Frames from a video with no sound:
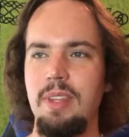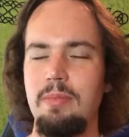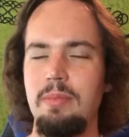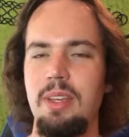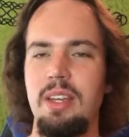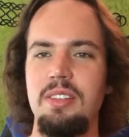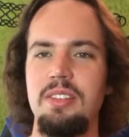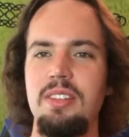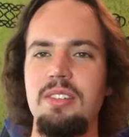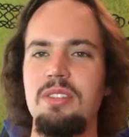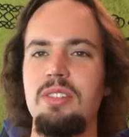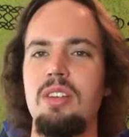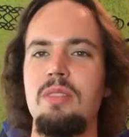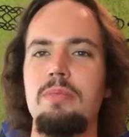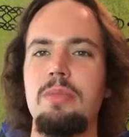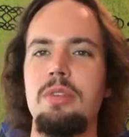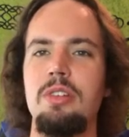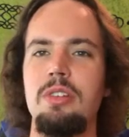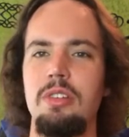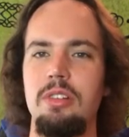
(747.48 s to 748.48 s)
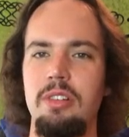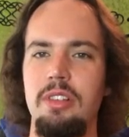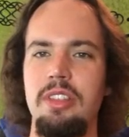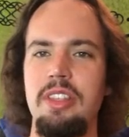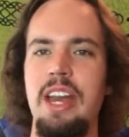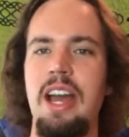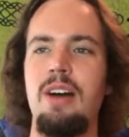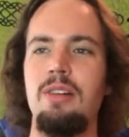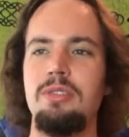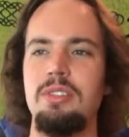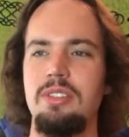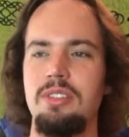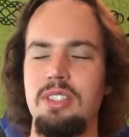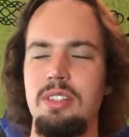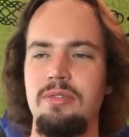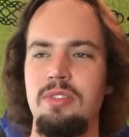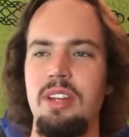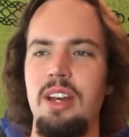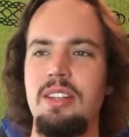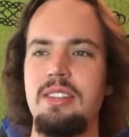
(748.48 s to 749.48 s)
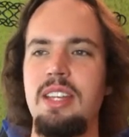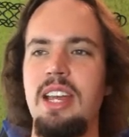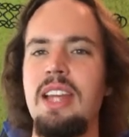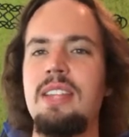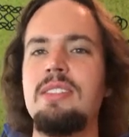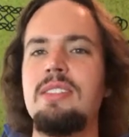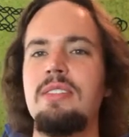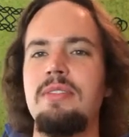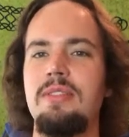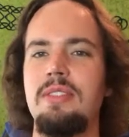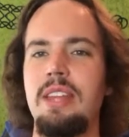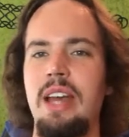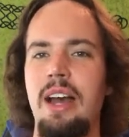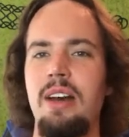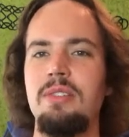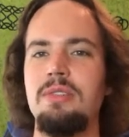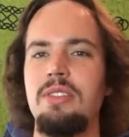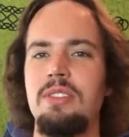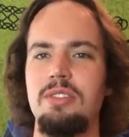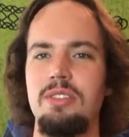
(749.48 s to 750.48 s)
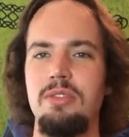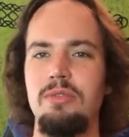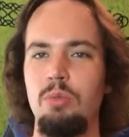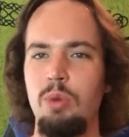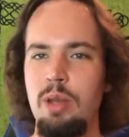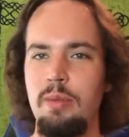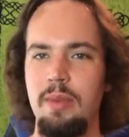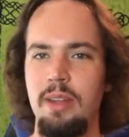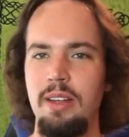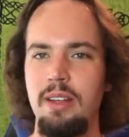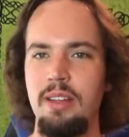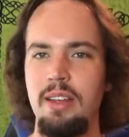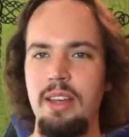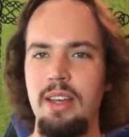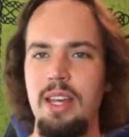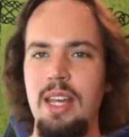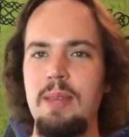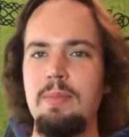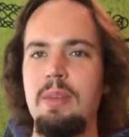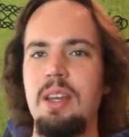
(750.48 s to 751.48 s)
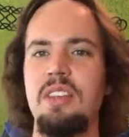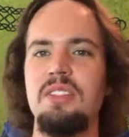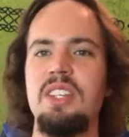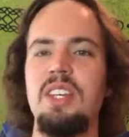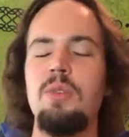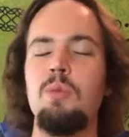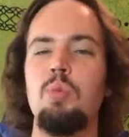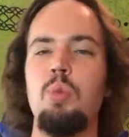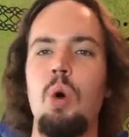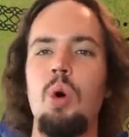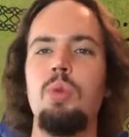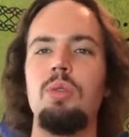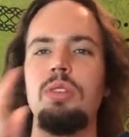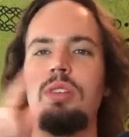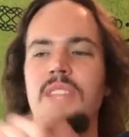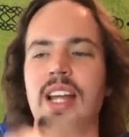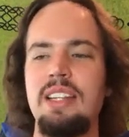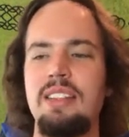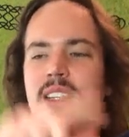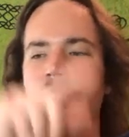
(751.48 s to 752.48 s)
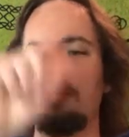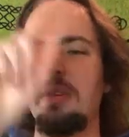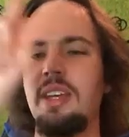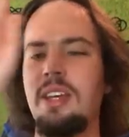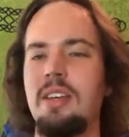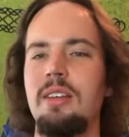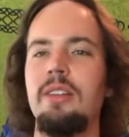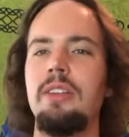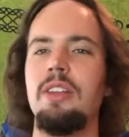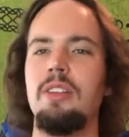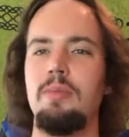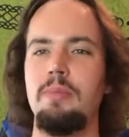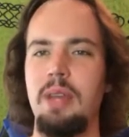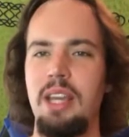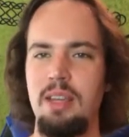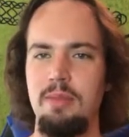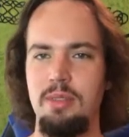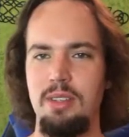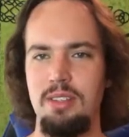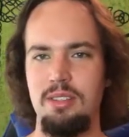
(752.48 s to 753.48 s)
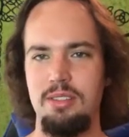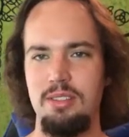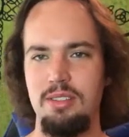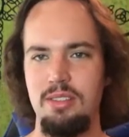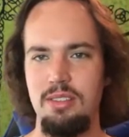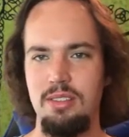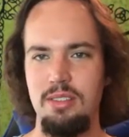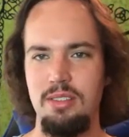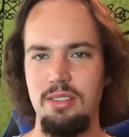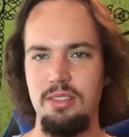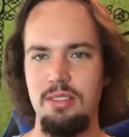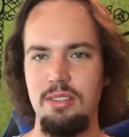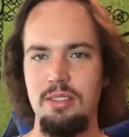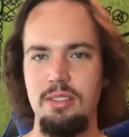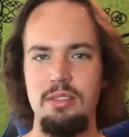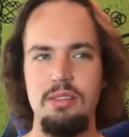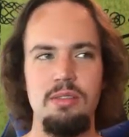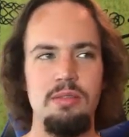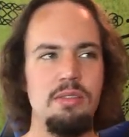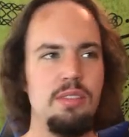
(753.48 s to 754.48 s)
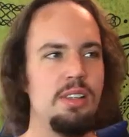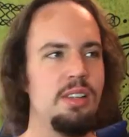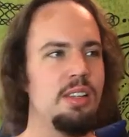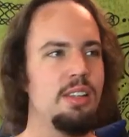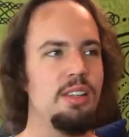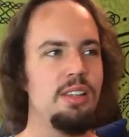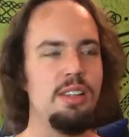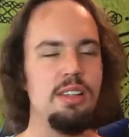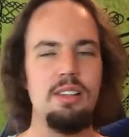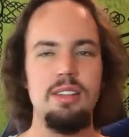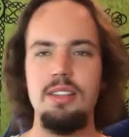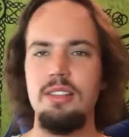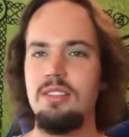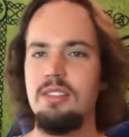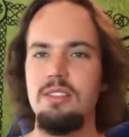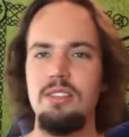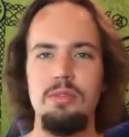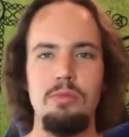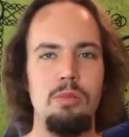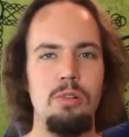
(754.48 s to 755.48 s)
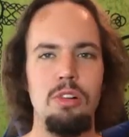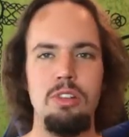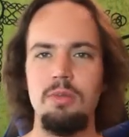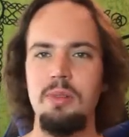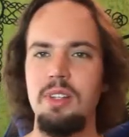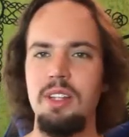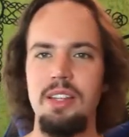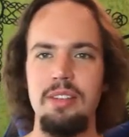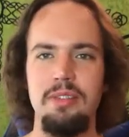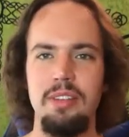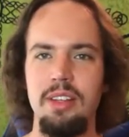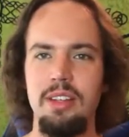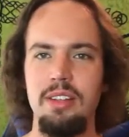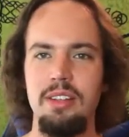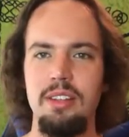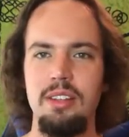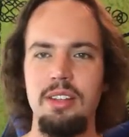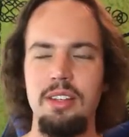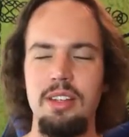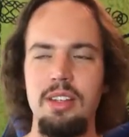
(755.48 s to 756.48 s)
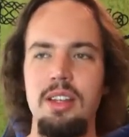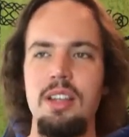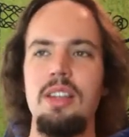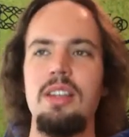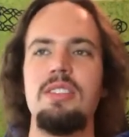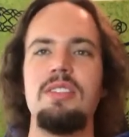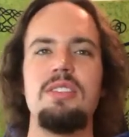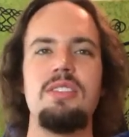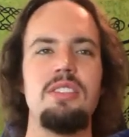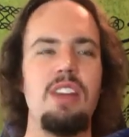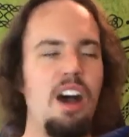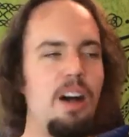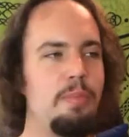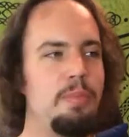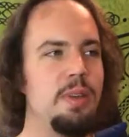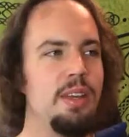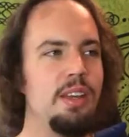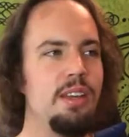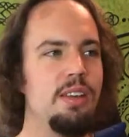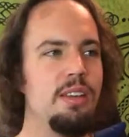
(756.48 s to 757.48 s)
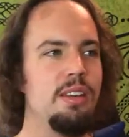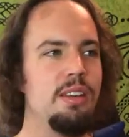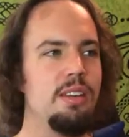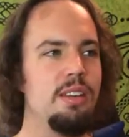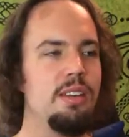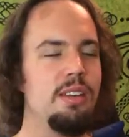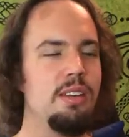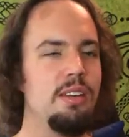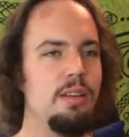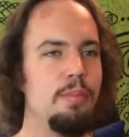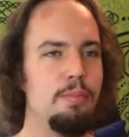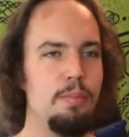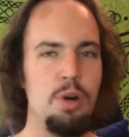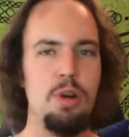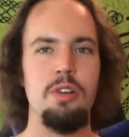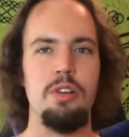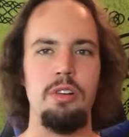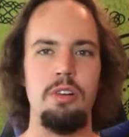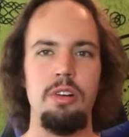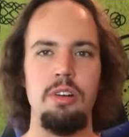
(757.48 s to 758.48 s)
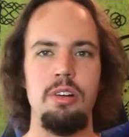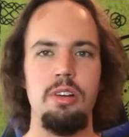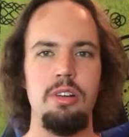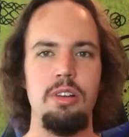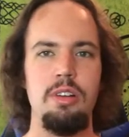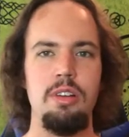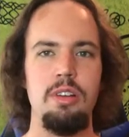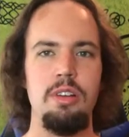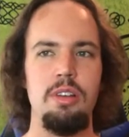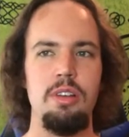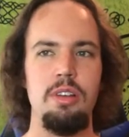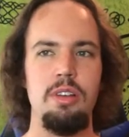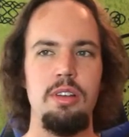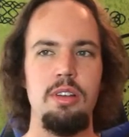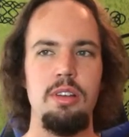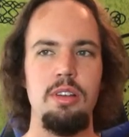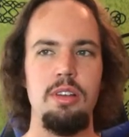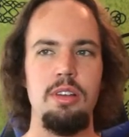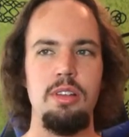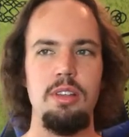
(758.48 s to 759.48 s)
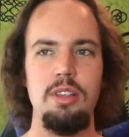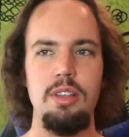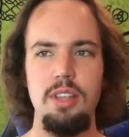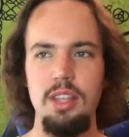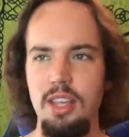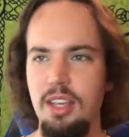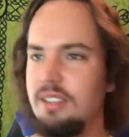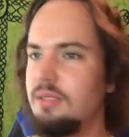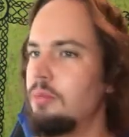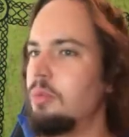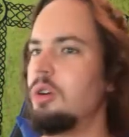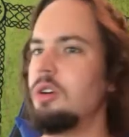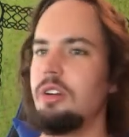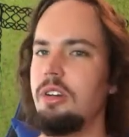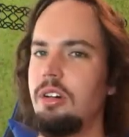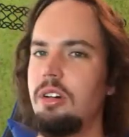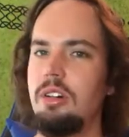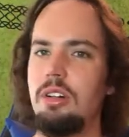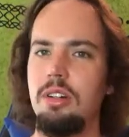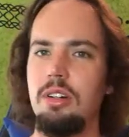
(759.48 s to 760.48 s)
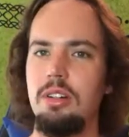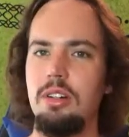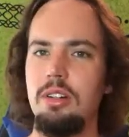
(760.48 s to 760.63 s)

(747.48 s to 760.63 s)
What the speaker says: Because he's going to murder thousands, if not tens of thousands of women. Because he won't let them kill their babies. This is the world we live in. Stopping murder is murder.